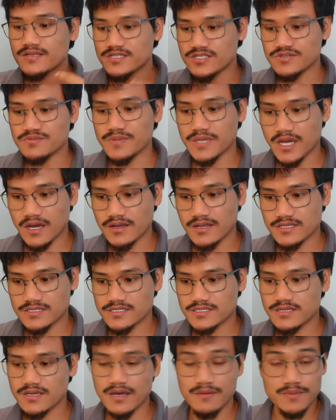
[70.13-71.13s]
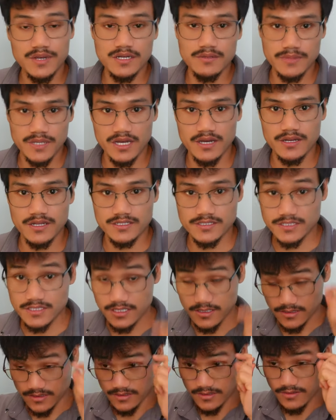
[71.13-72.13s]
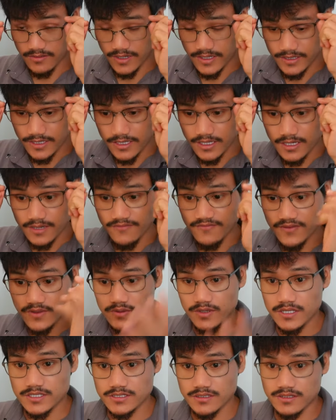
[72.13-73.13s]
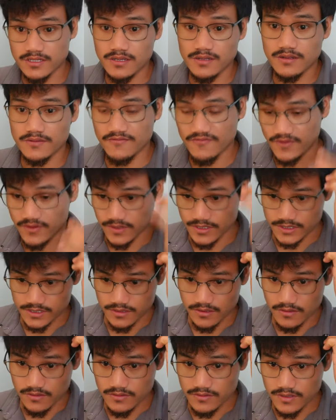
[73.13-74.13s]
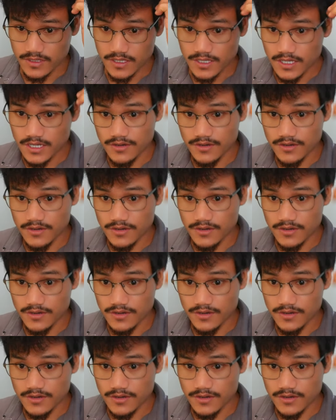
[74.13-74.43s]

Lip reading: to be honest. I'm gonna be honest. You know, I think a few days, not a few days ago,